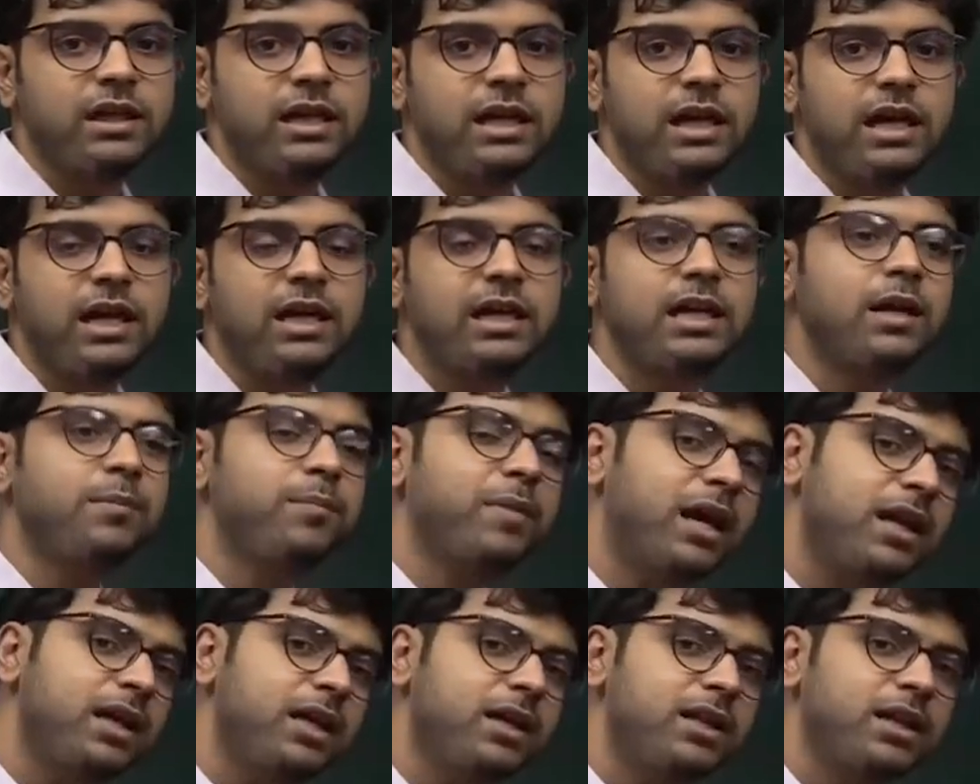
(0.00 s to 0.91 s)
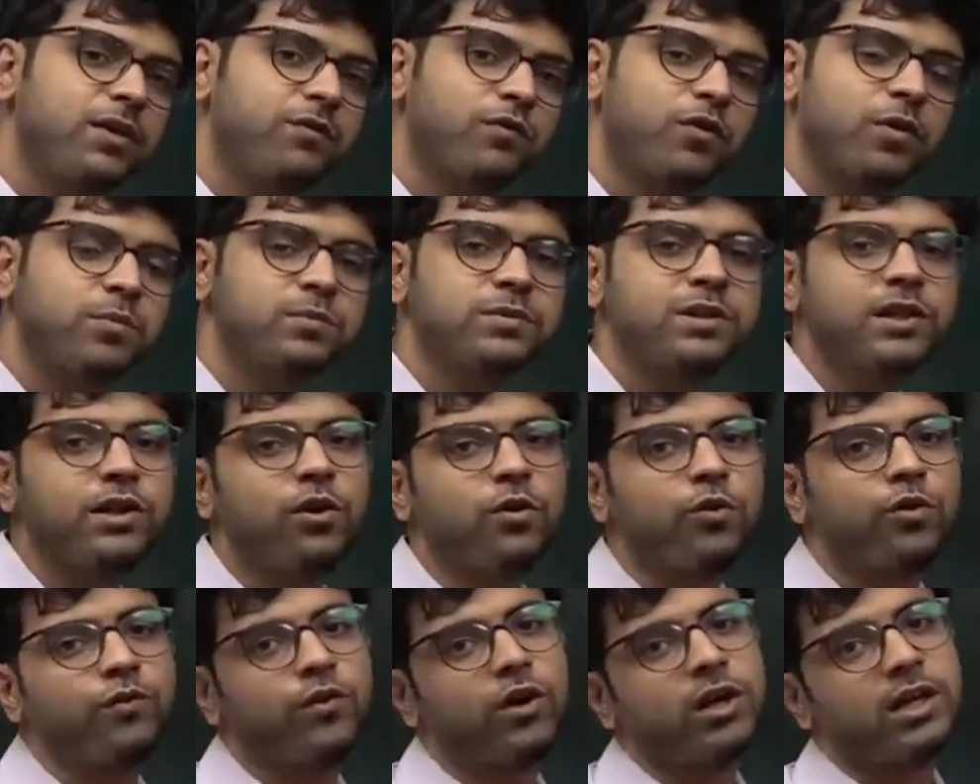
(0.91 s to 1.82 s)
it can be anything from 0
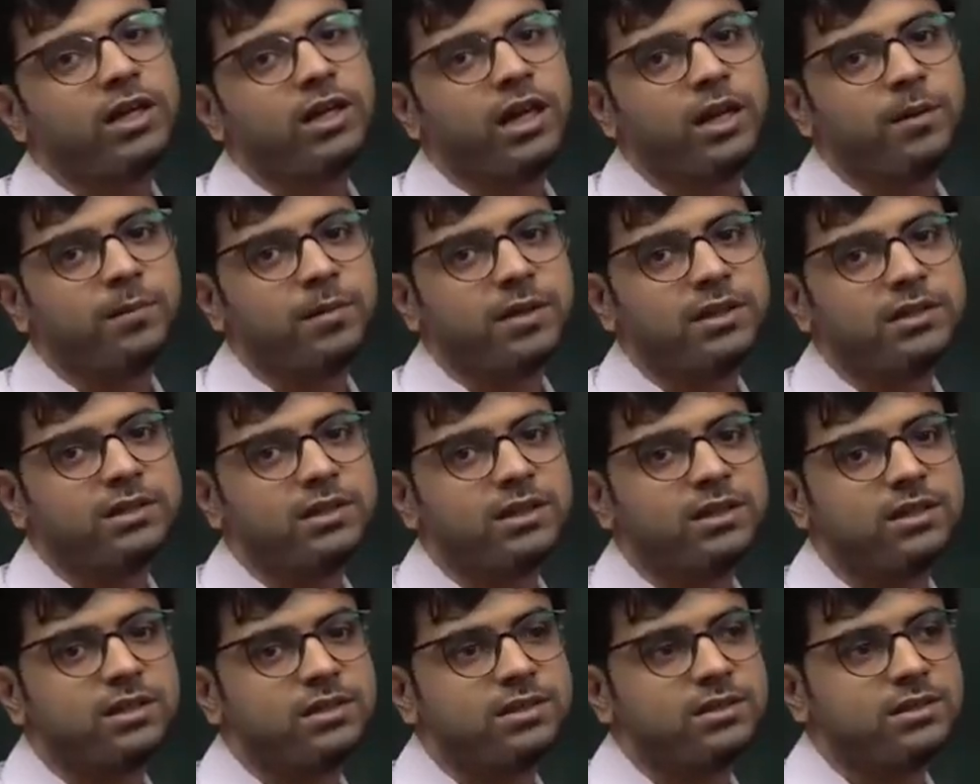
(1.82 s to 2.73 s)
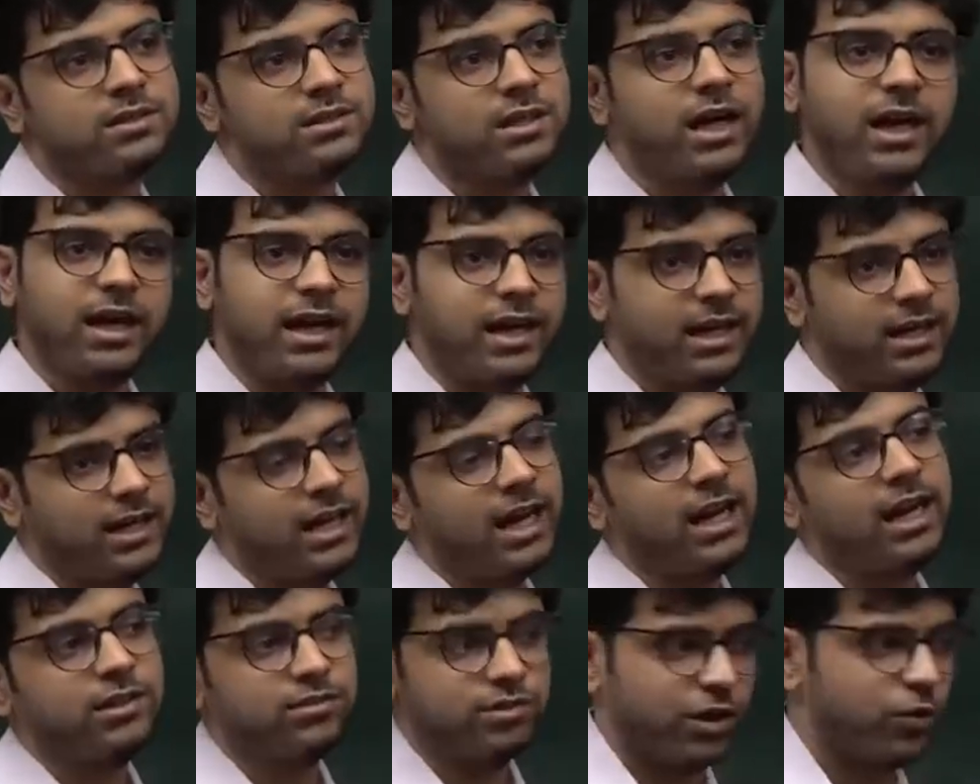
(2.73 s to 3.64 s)
to 49%. And it
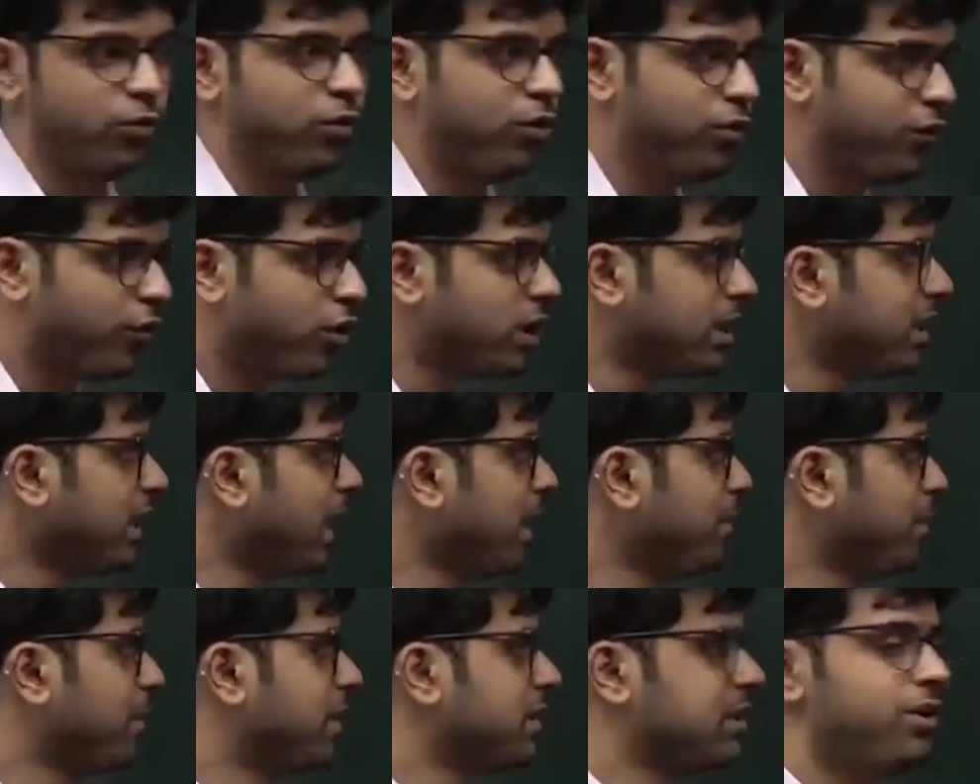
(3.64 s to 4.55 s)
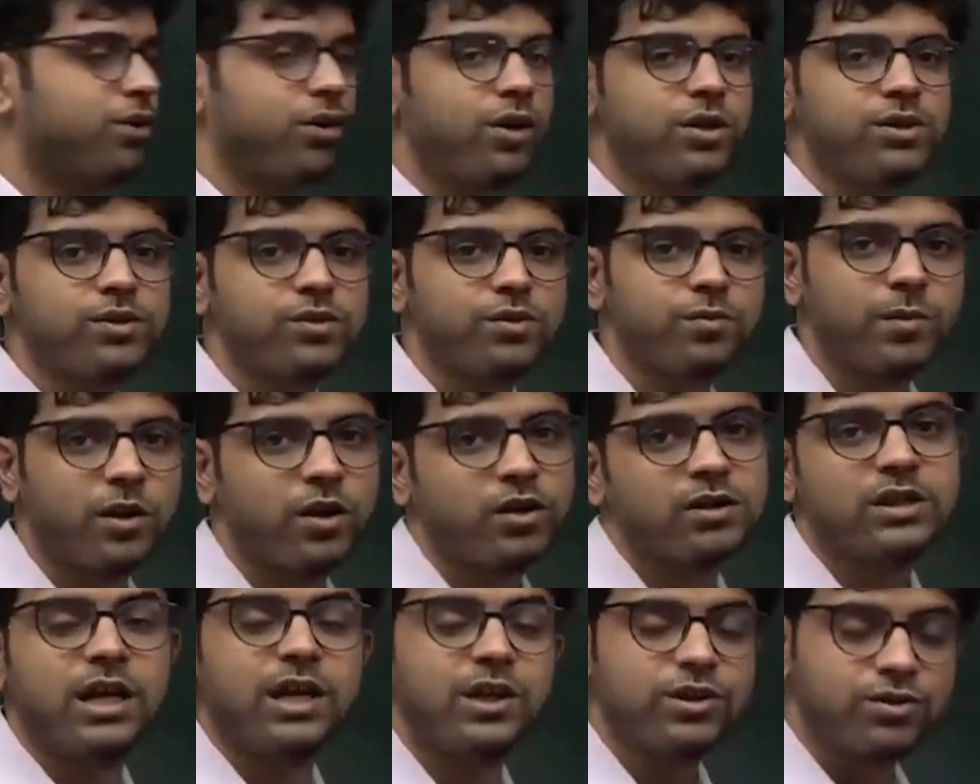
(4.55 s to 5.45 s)
can hold 49% also, because
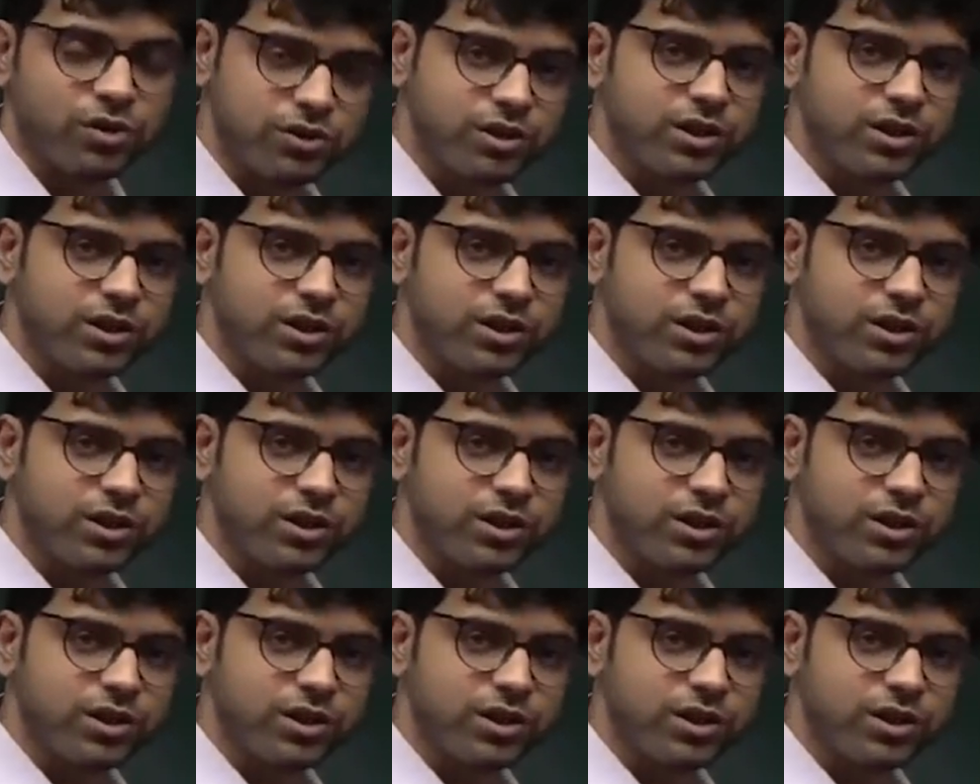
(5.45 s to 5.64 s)
that is also